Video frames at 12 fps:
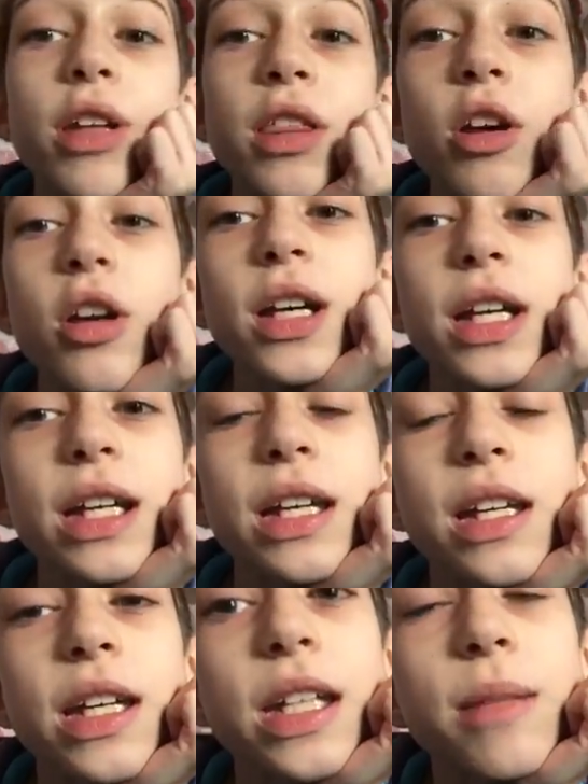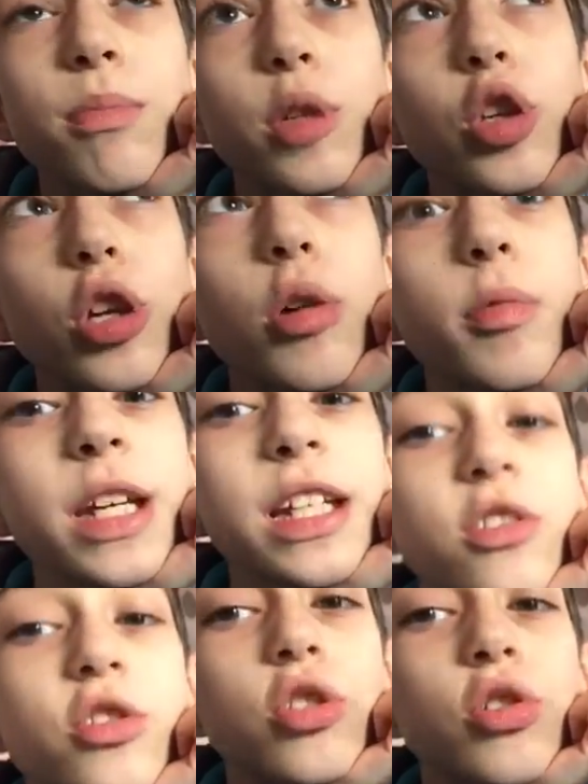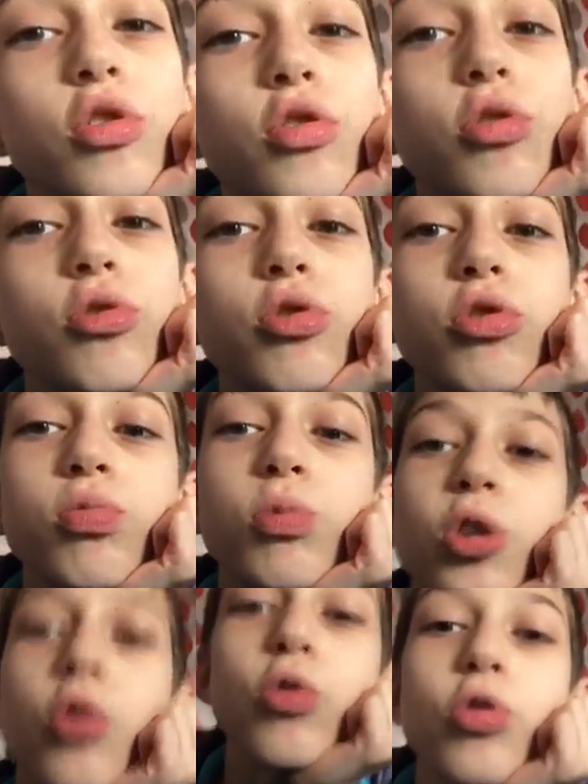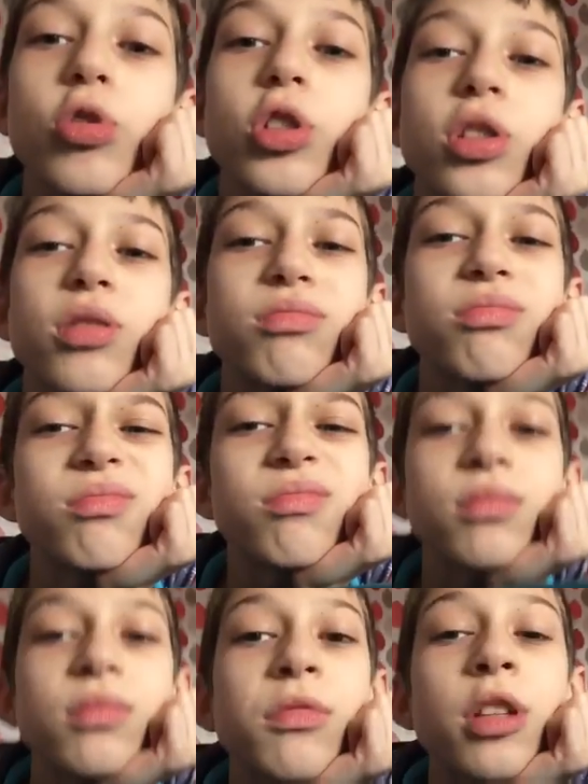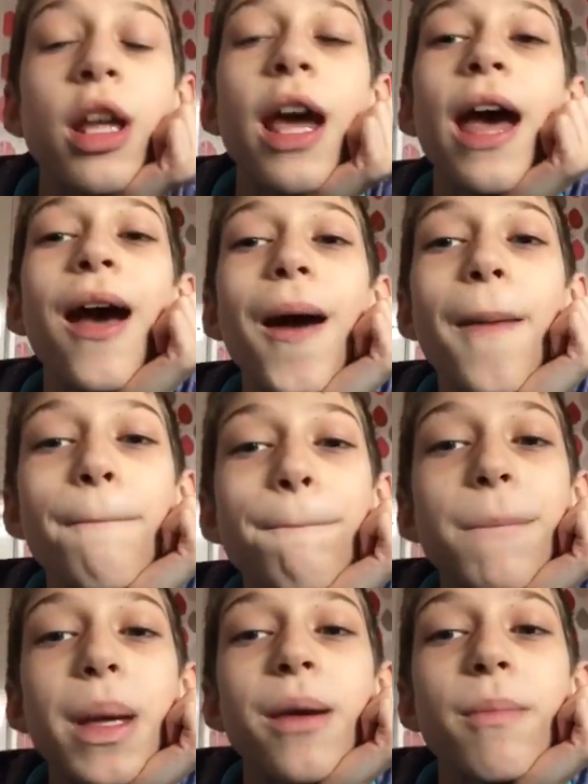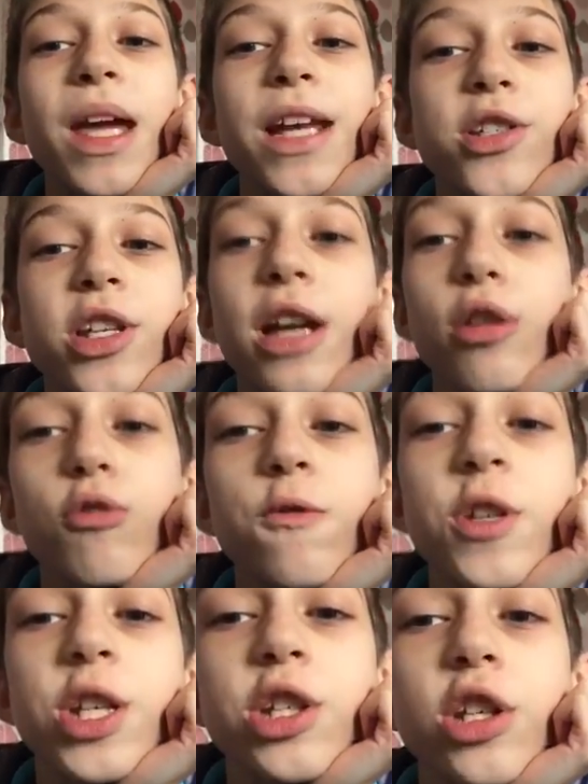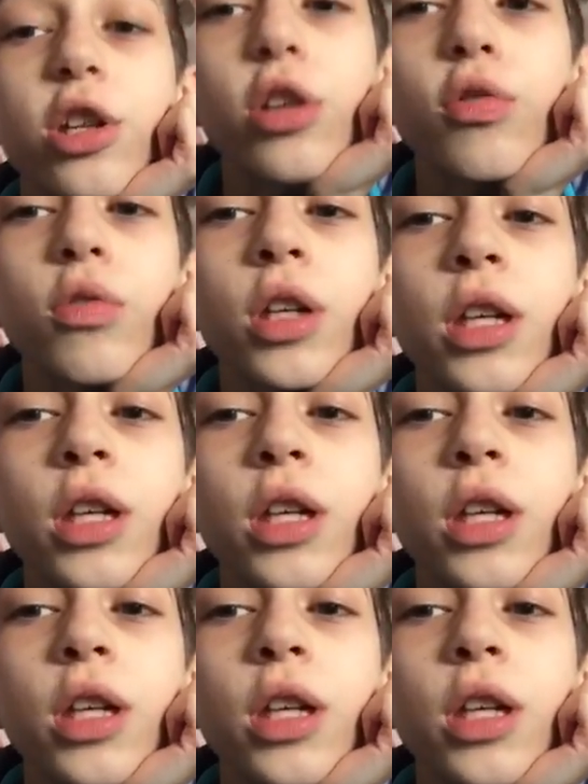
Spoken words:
is I'm going to just record a main channel video,